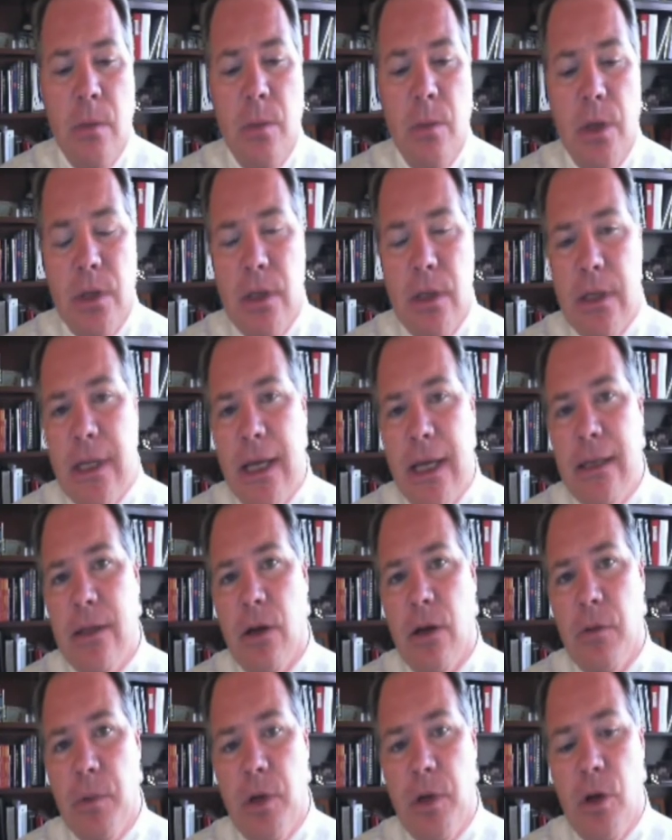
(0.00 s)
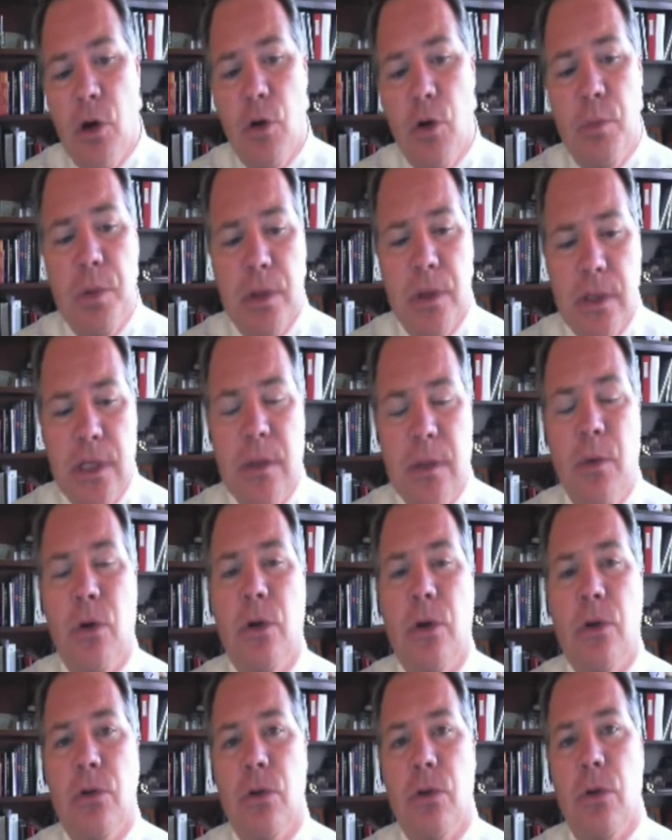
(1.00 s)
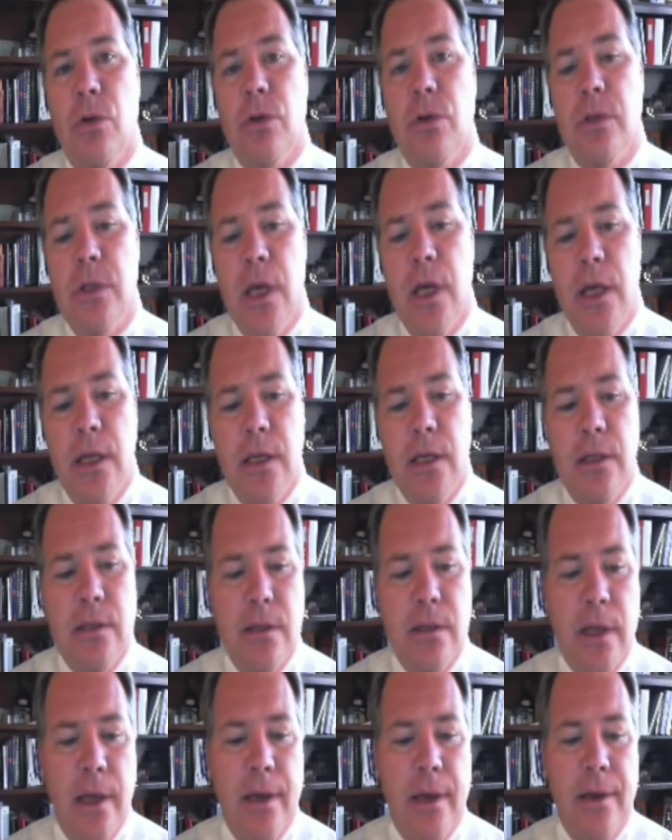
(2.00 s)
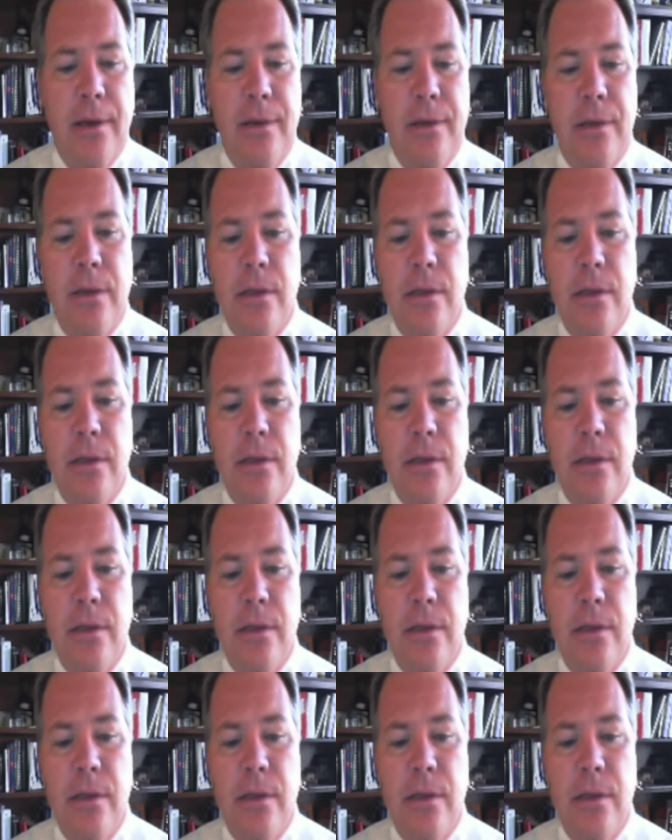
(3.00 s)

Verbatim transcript: but to date there had been no placebo-controlled studies uh,